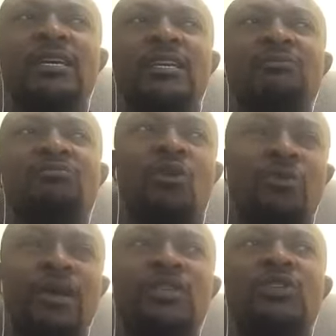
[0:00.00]
the
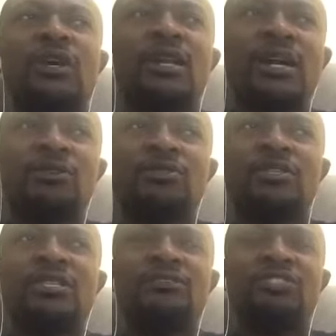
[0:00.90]
moment you allow
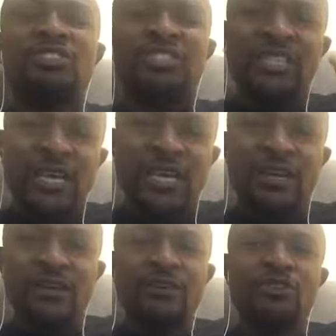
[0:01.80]
yourself share
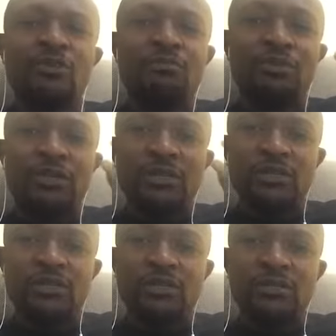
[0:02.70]
your
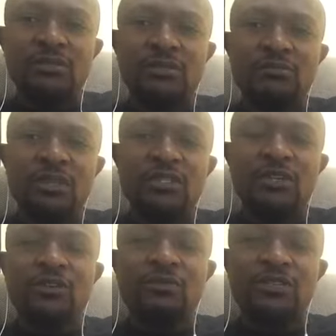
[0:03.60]
burden, Pancha
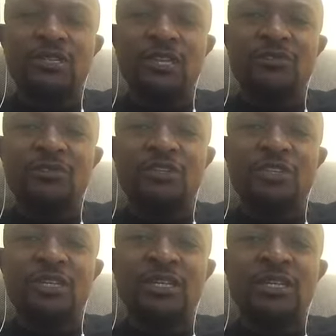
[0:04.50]
Gomez, thank you for
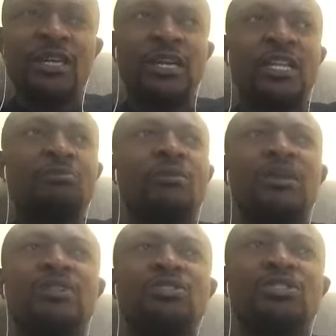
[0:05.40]
joining. The
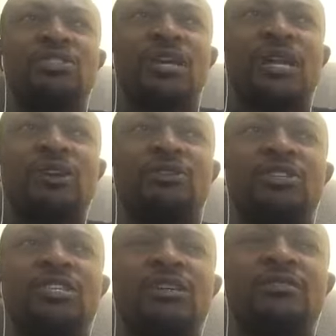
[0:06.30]
moment you sh allow
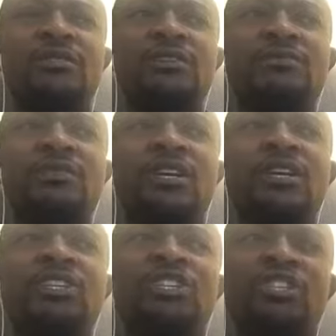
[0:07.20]
yourself
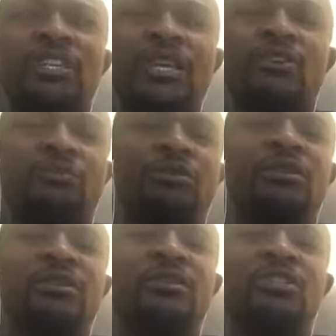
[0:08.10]
share your
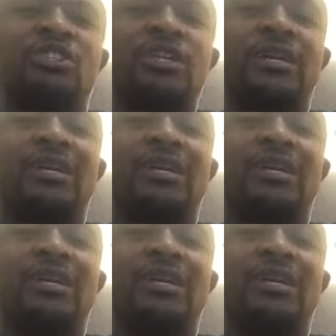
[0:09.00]
burden, share